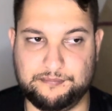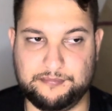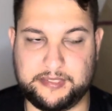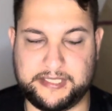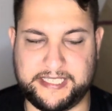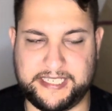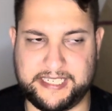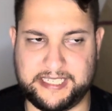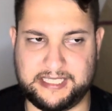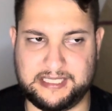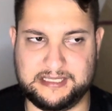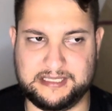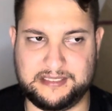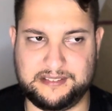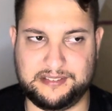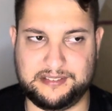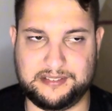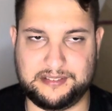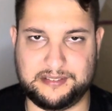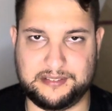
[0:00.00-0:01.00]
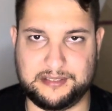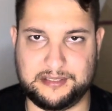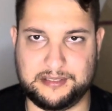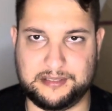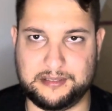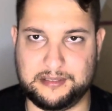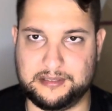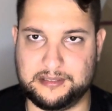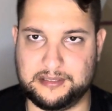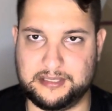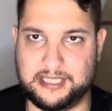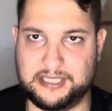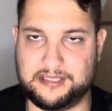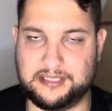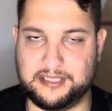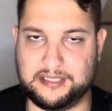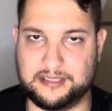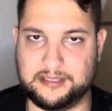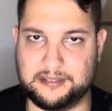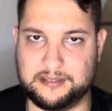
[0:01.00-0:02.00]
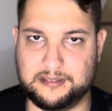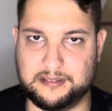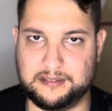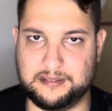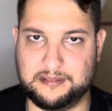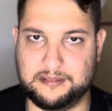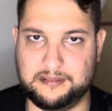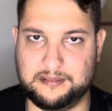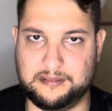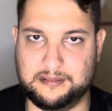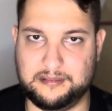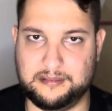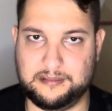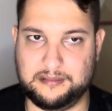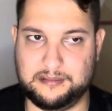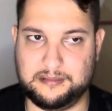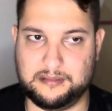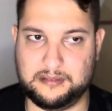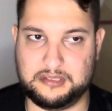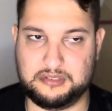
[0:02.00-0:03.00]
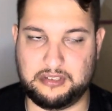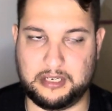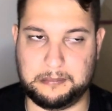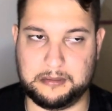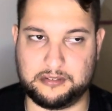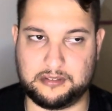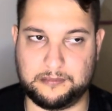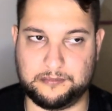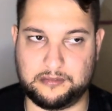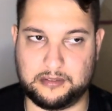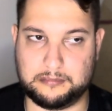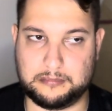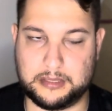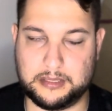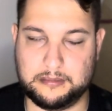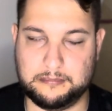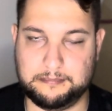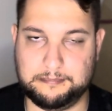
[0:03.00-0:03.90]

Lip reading: yeah, it's getting troublesome for me.